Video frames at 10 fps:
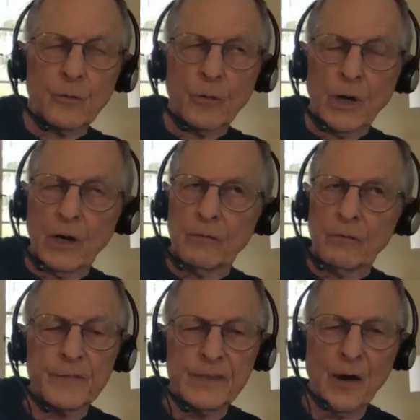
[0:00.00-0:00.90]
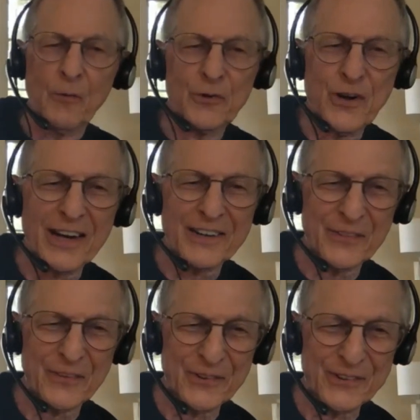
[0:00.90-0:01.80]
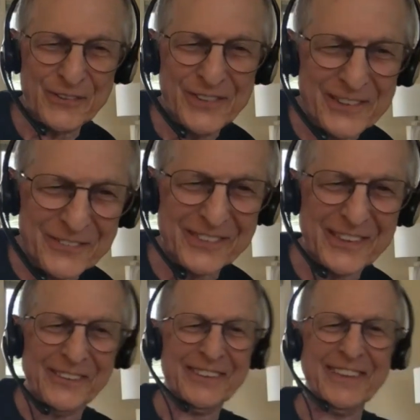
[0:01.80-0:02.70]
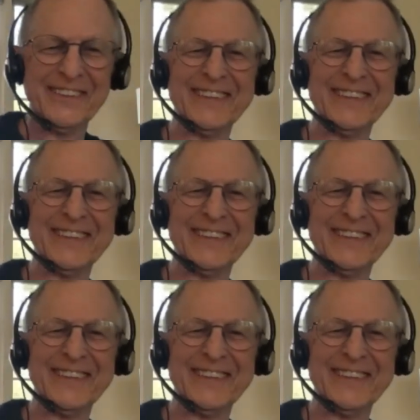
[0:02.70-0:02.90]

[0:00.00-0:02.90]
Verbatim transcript: wow now we're talking 32 years ago here